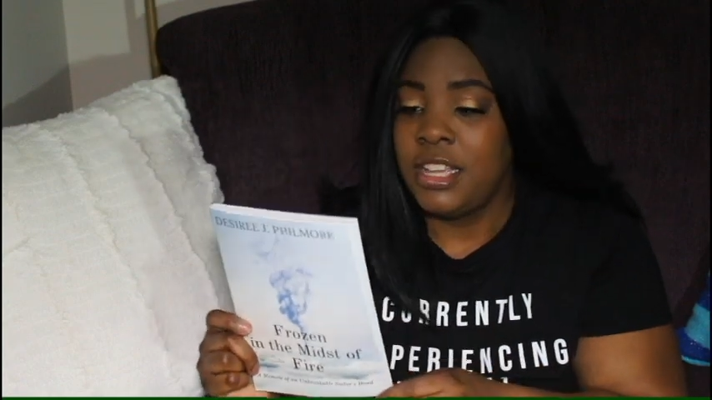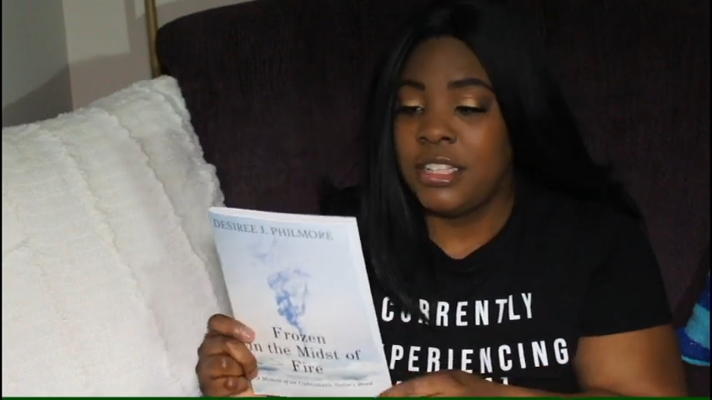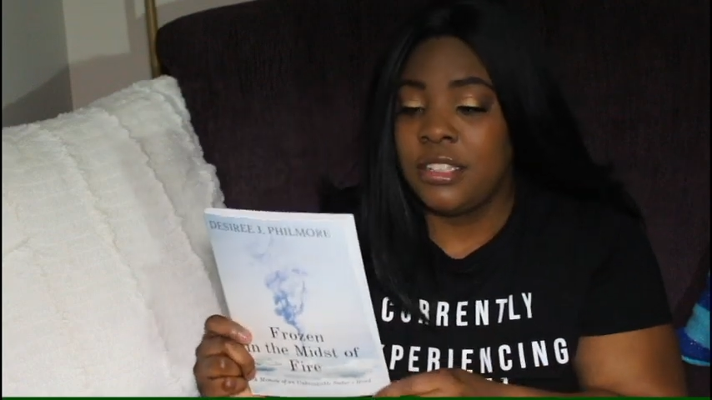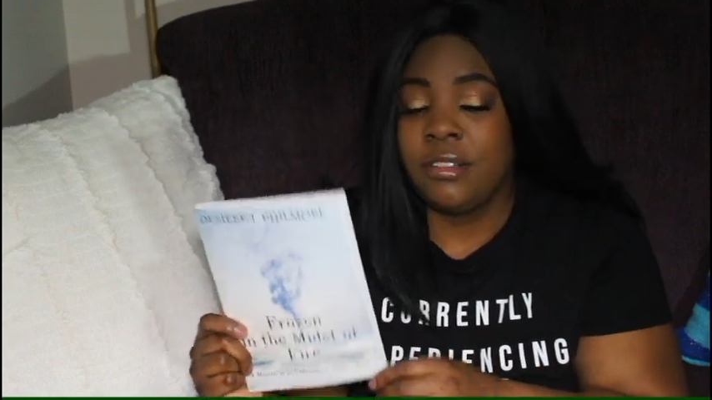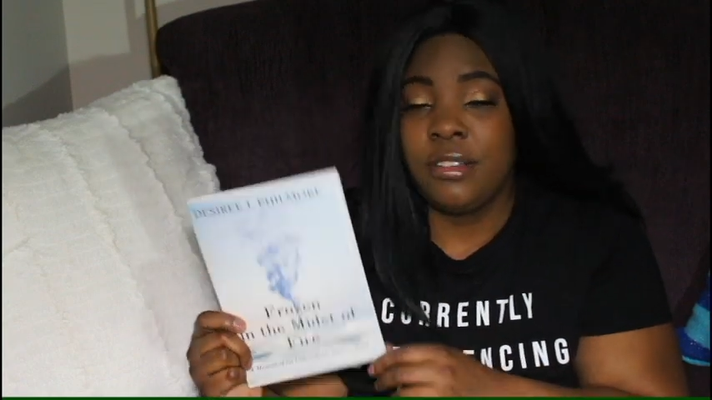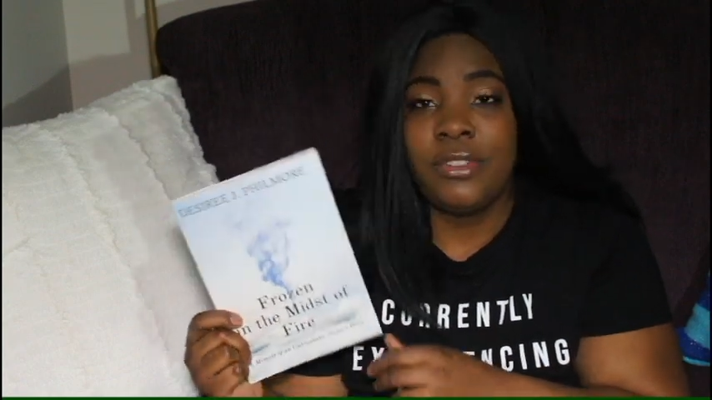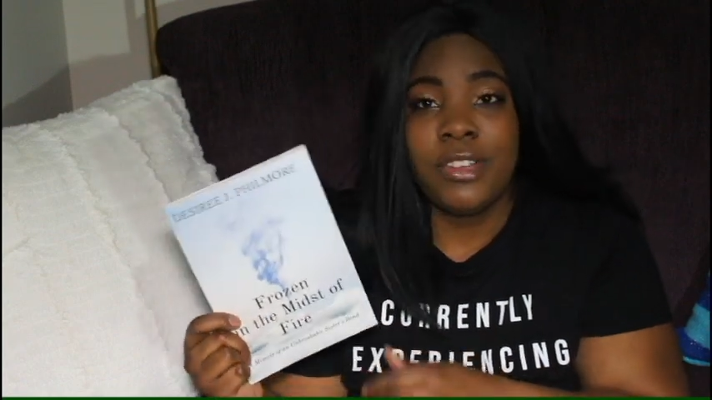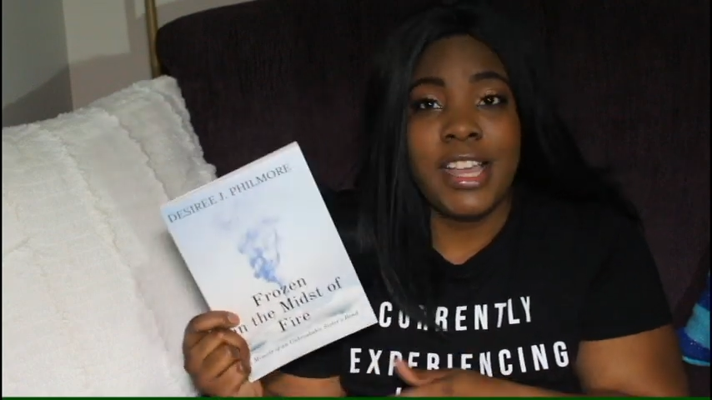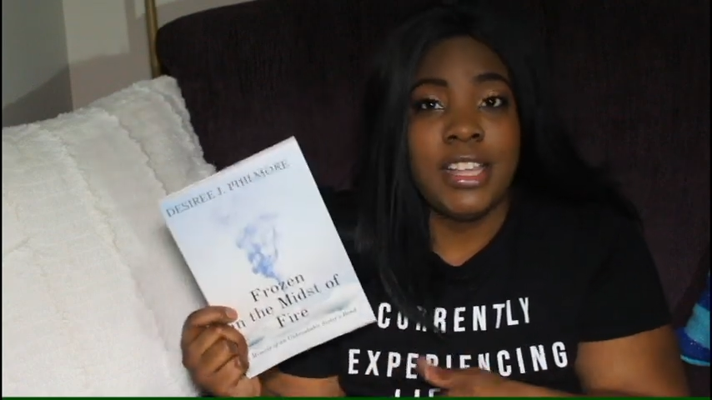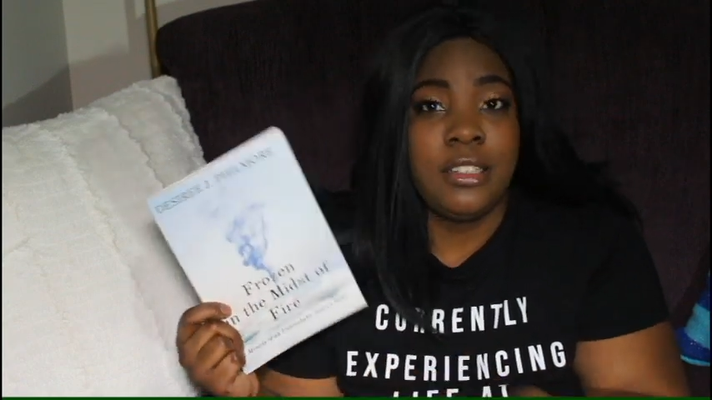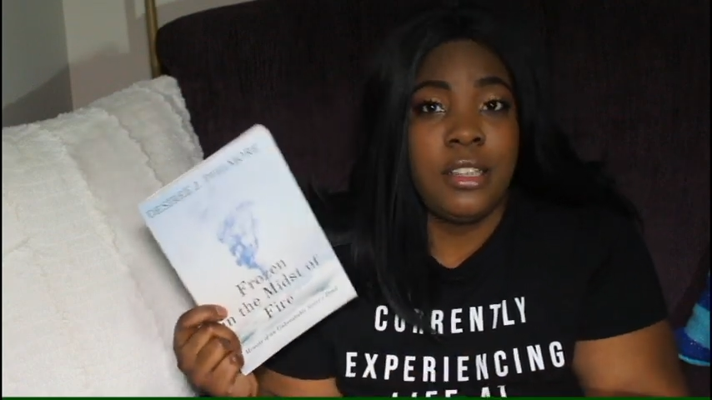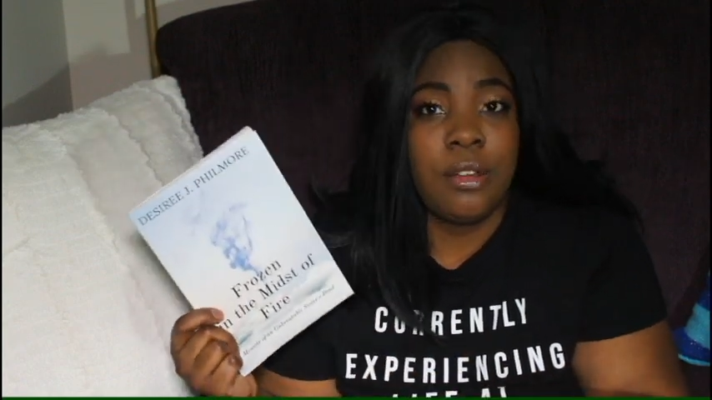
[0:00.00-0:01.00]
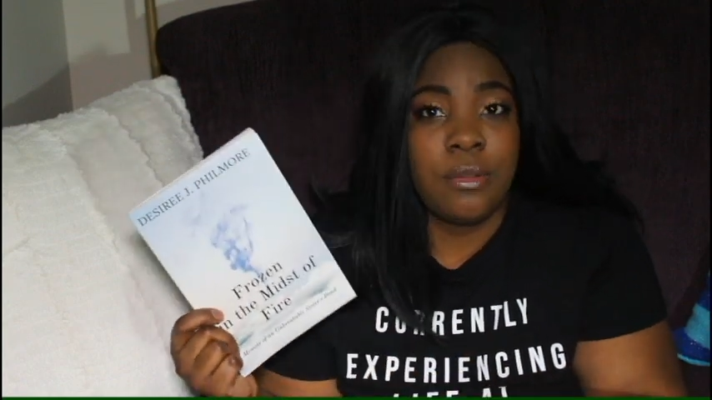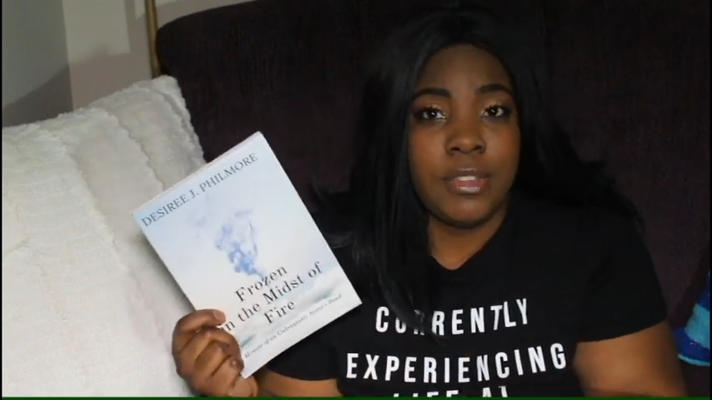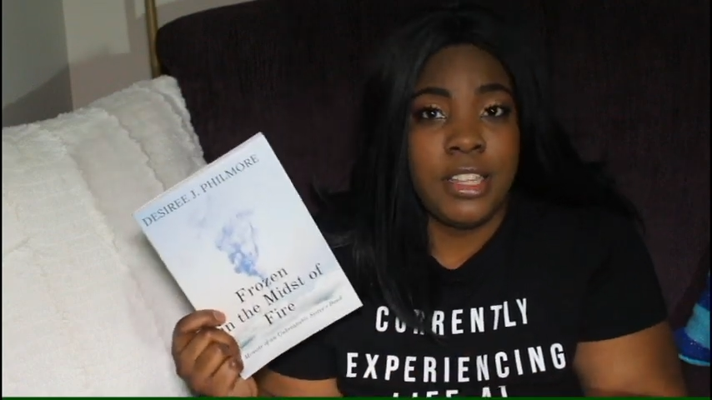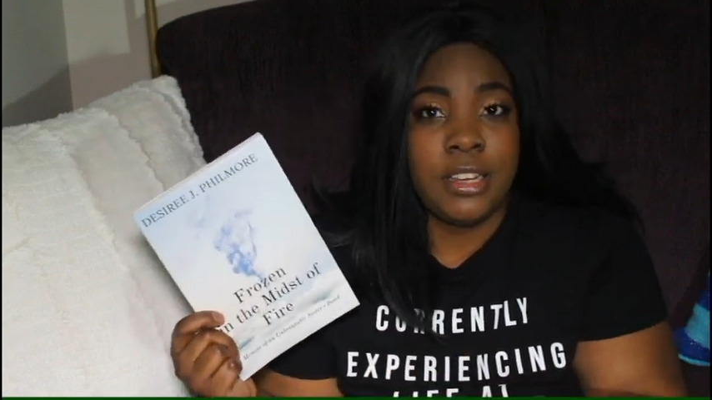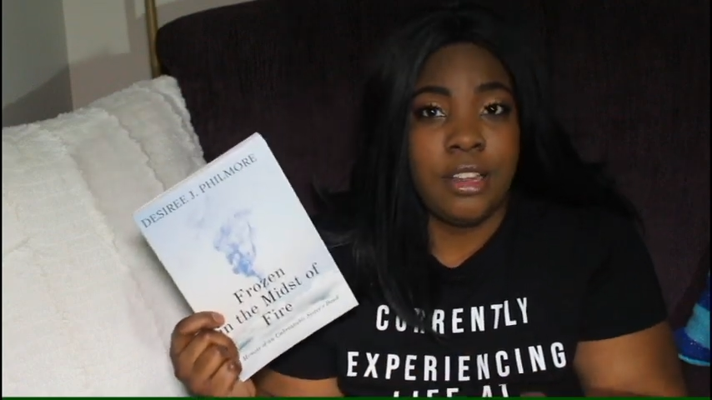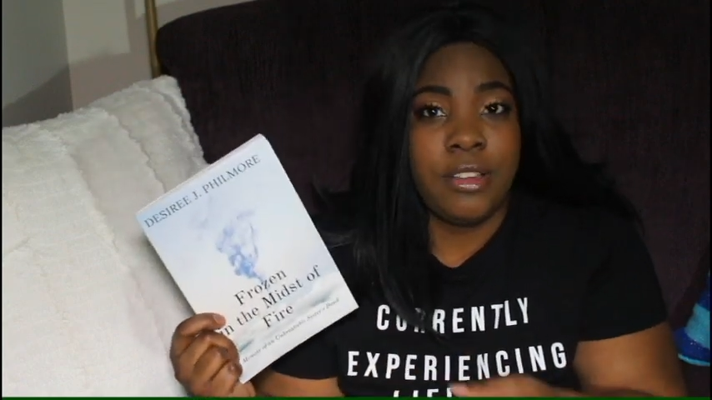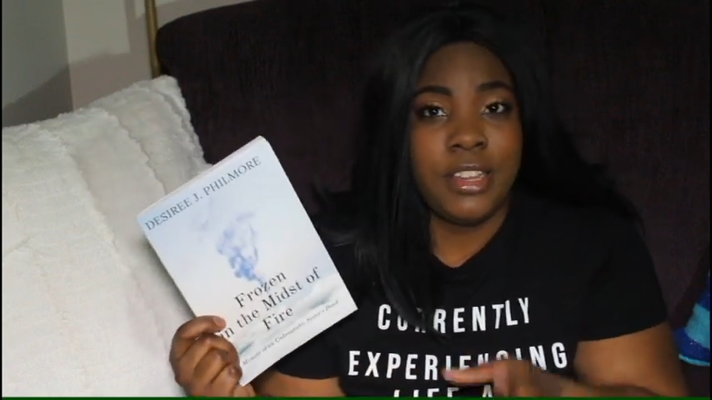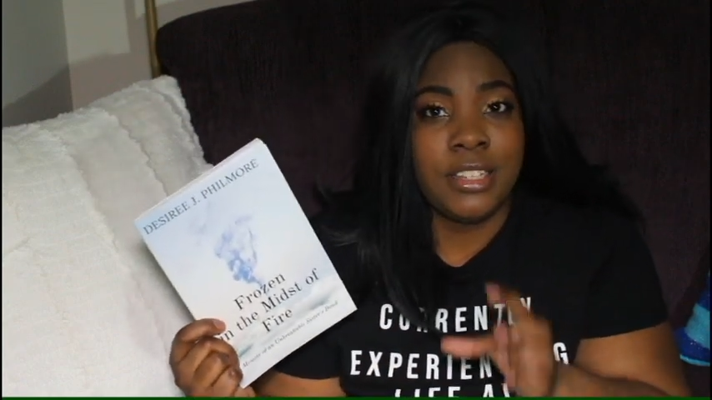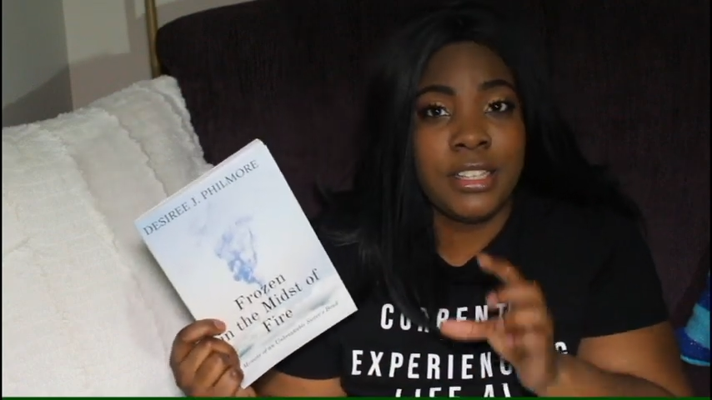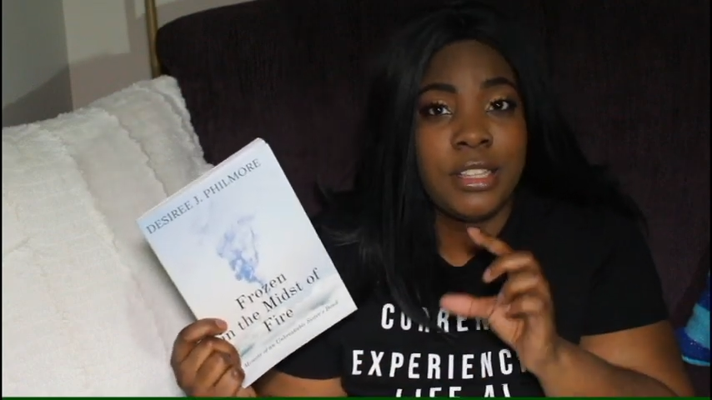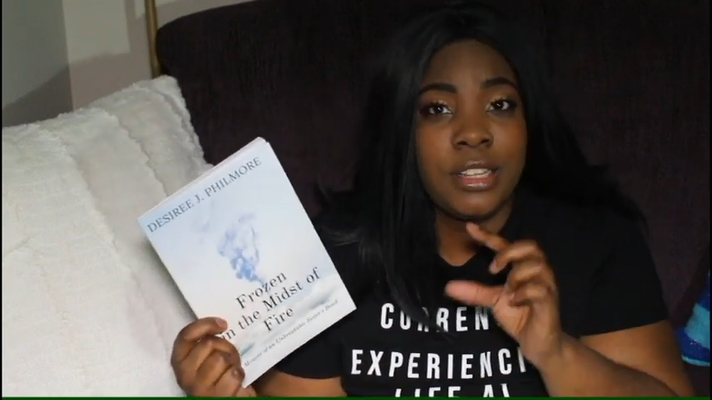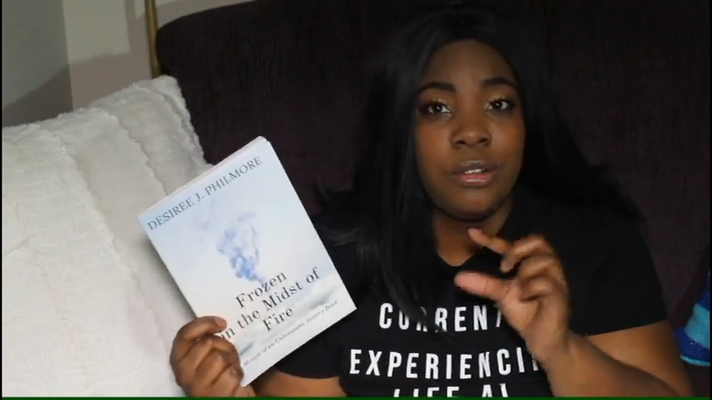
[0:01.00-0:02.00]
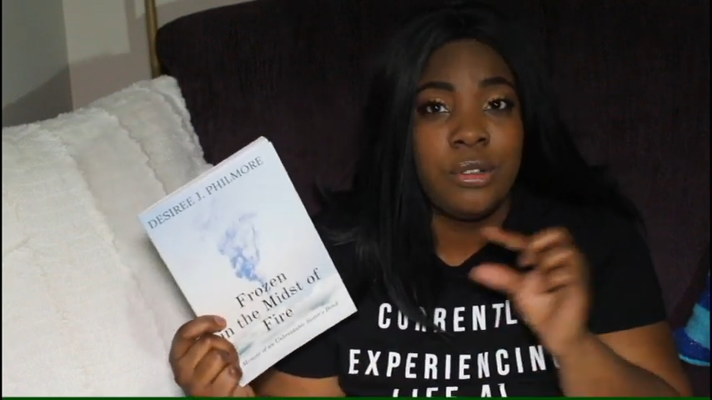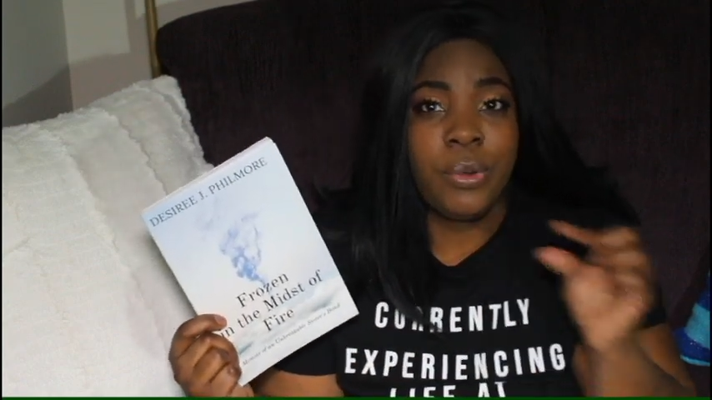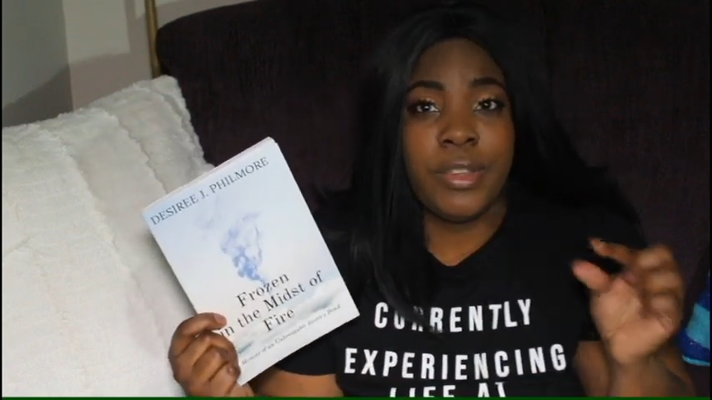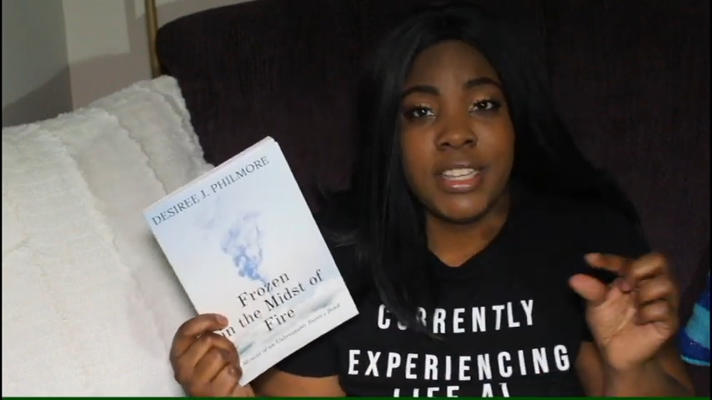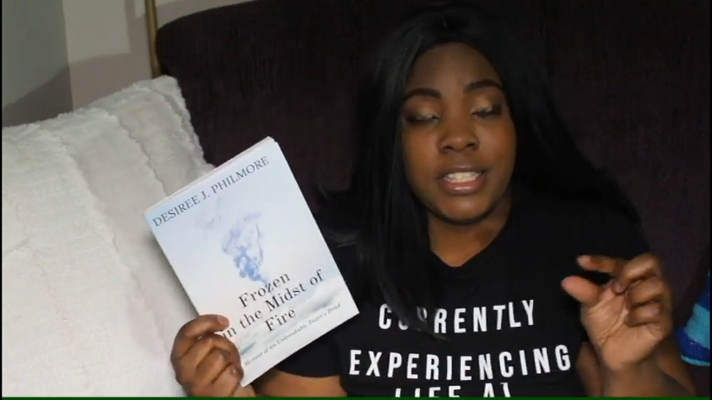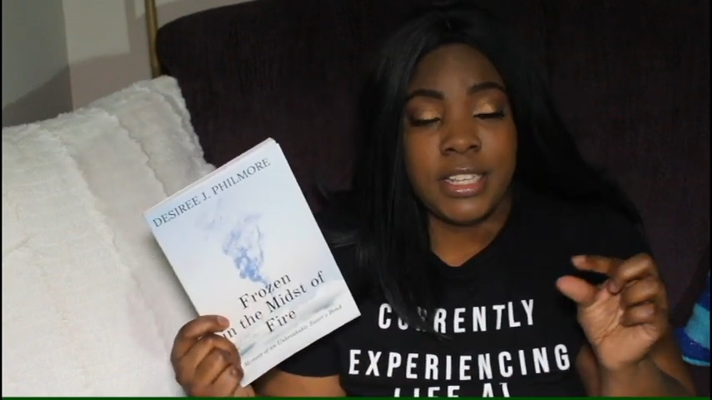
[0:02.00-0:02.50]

So, if you guys don't really know, here's a little quick